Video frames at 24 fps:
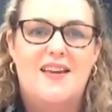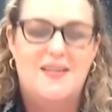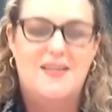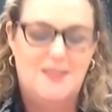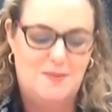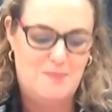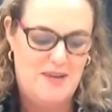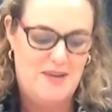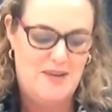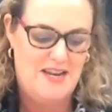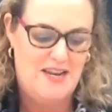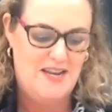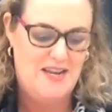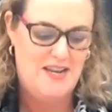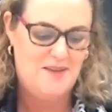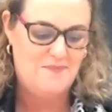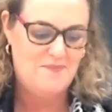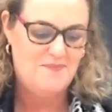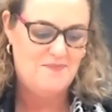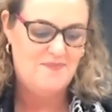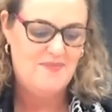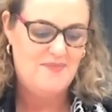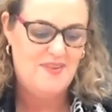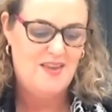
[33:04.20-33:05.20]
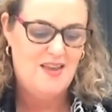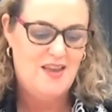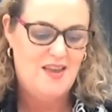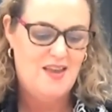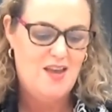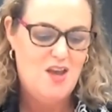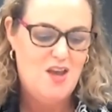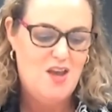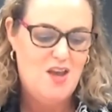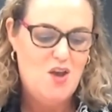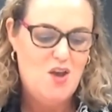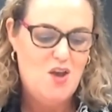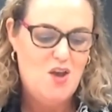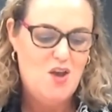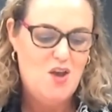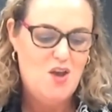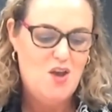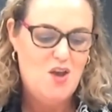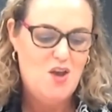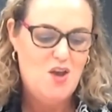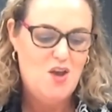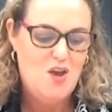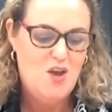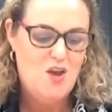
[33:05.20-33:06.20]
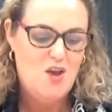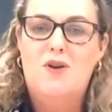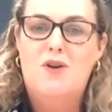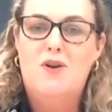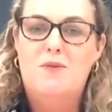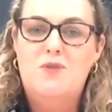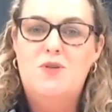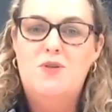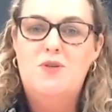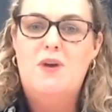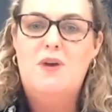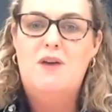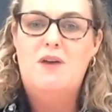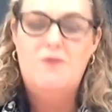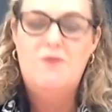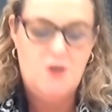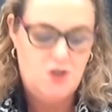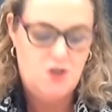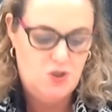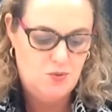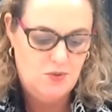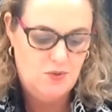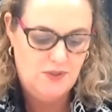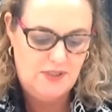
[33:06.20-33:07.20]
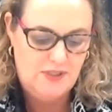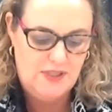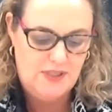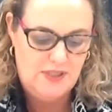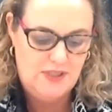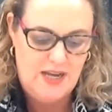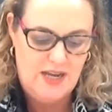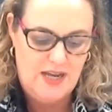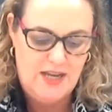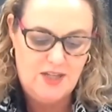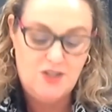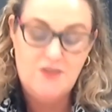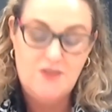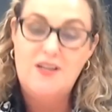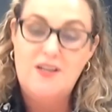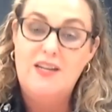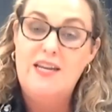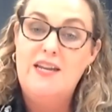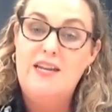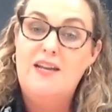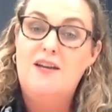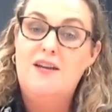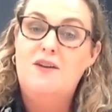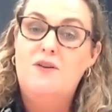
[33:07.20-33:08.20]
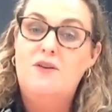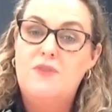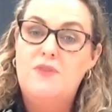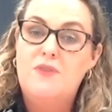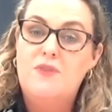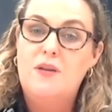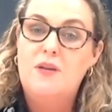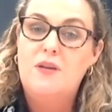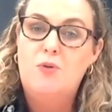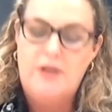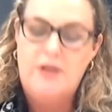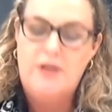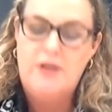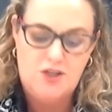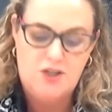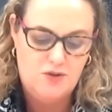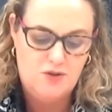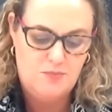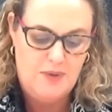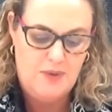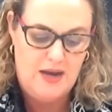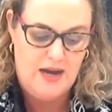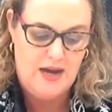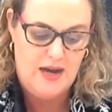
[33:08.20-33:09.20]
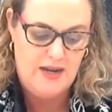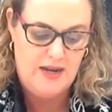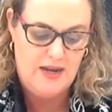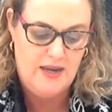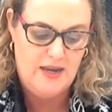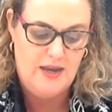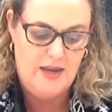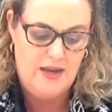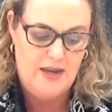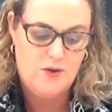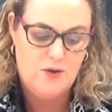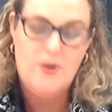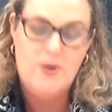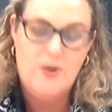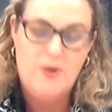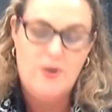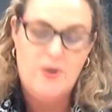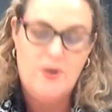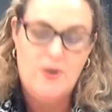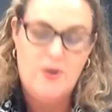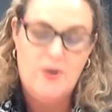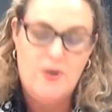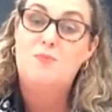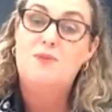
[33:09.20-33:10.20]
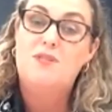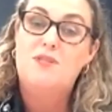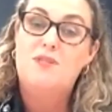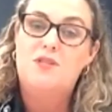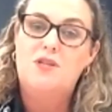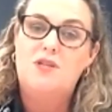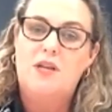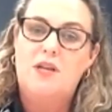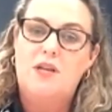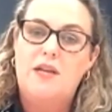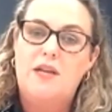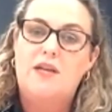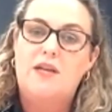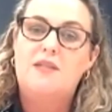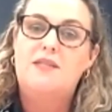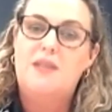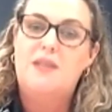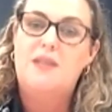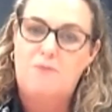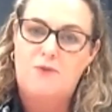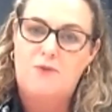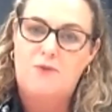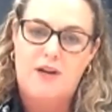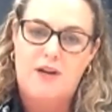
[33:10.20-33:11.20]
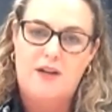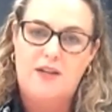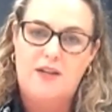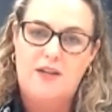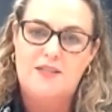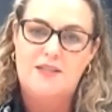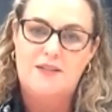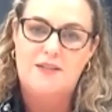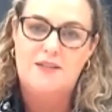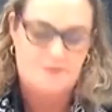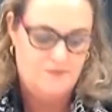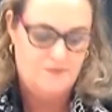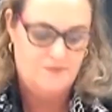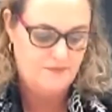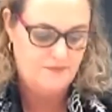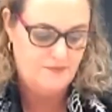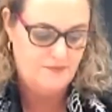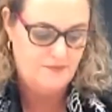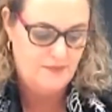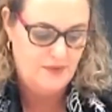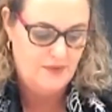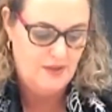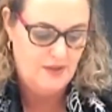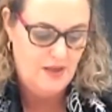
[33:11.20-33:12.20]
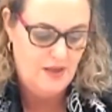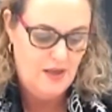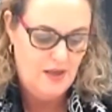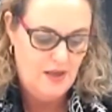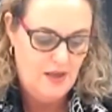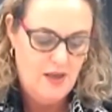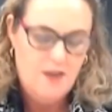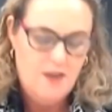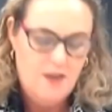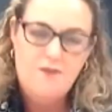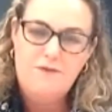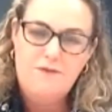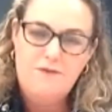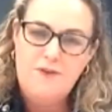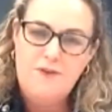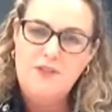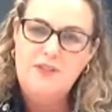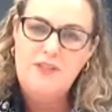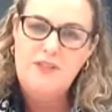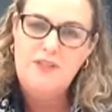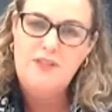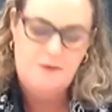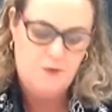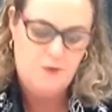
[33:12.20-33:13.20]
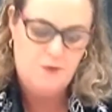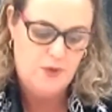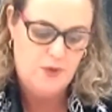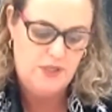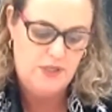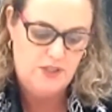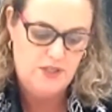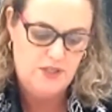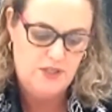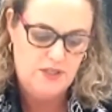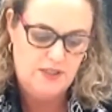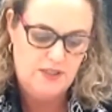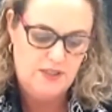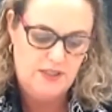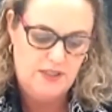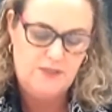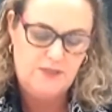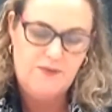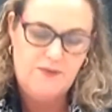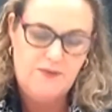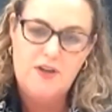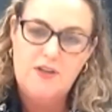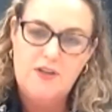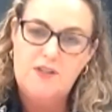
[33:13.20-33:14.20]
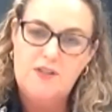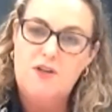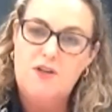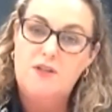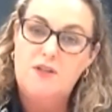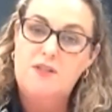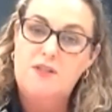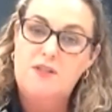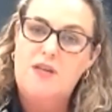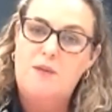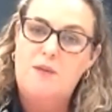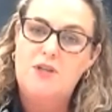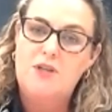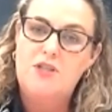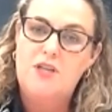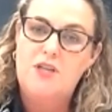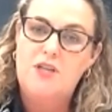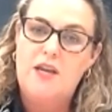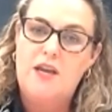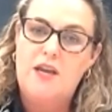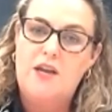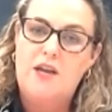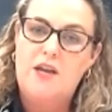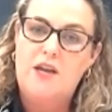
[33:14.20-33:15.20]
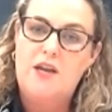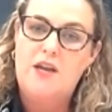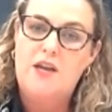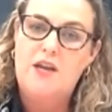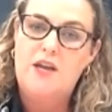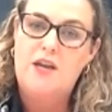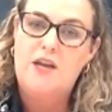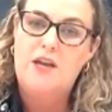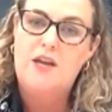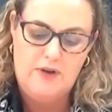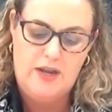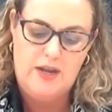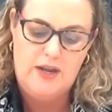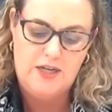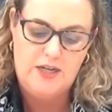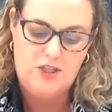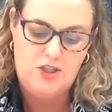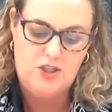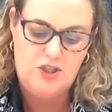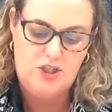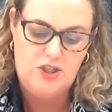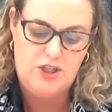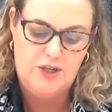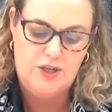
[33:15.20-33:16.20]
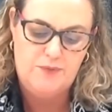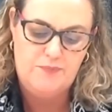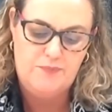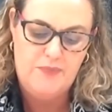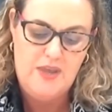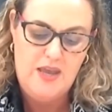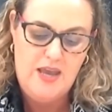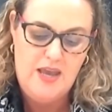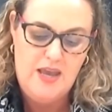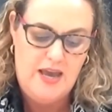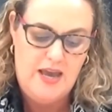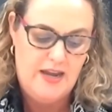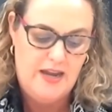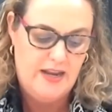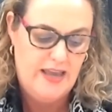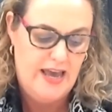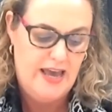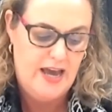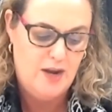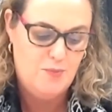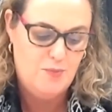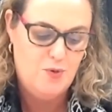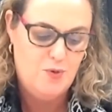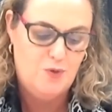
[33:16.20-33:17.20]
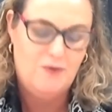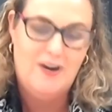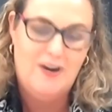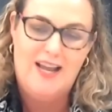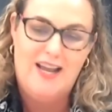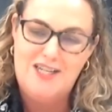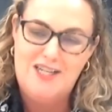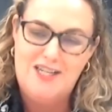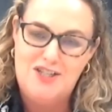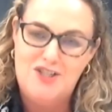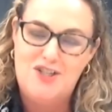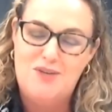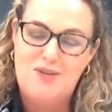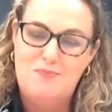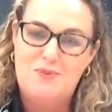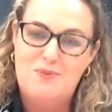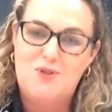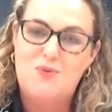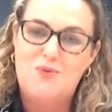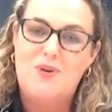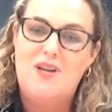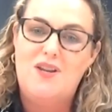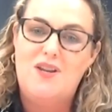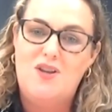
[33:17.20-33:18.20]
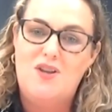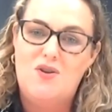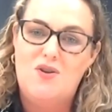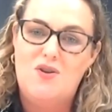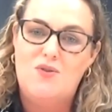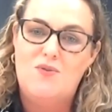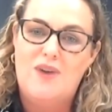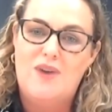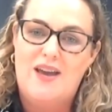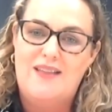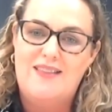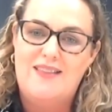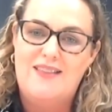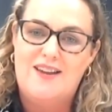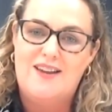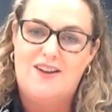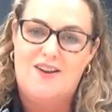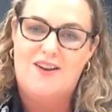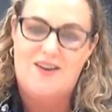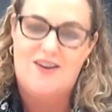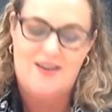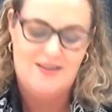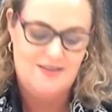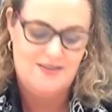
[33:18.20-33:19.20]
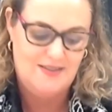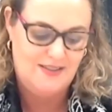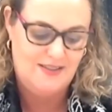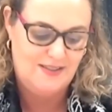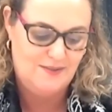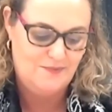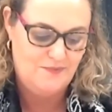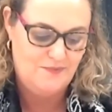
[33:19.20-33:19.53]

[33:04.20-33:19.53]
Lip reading: Benny. We now welcome to our virtual stage the leader of the Liberal National Party and Queensland Opposition Leader, Deb Frecklington. The first set of questions is focused on establishing an ongoing relationship and accountable relationship between you and the Alliance.